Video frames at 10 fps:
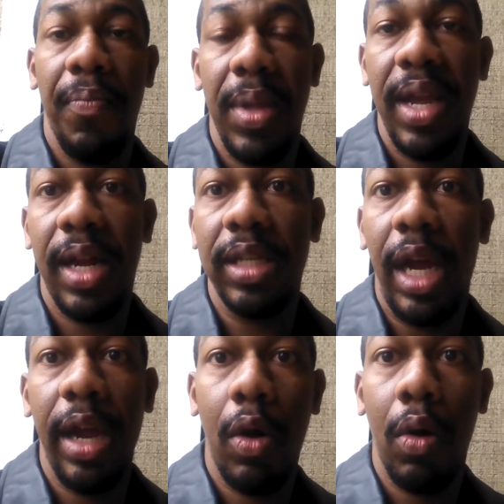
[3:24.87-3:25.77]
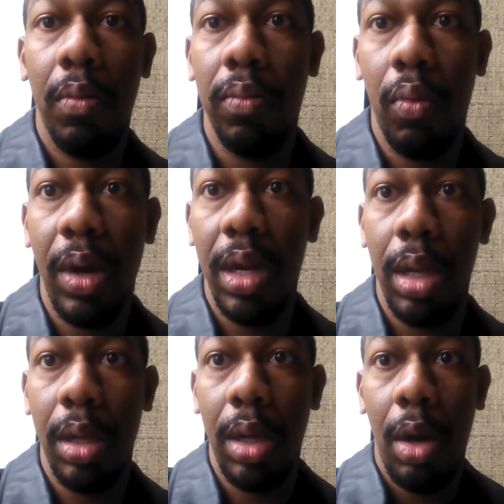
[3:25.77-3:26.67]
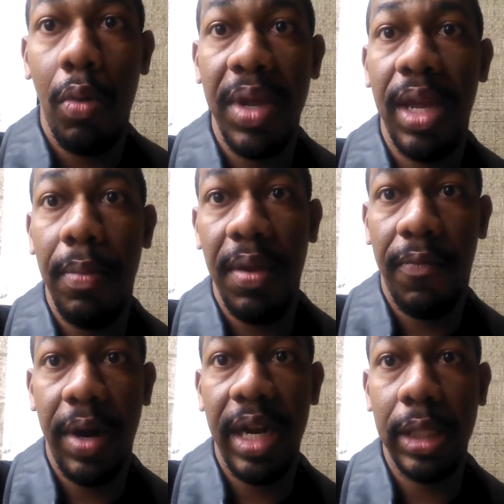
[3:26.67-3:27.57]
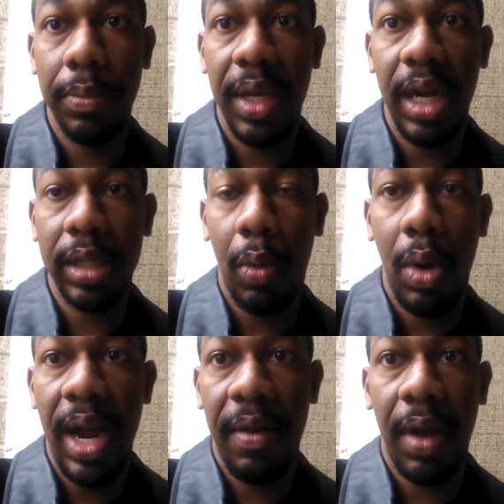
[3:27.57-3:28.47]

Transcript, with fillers: because I hope one, I hope we can be friends because I want to have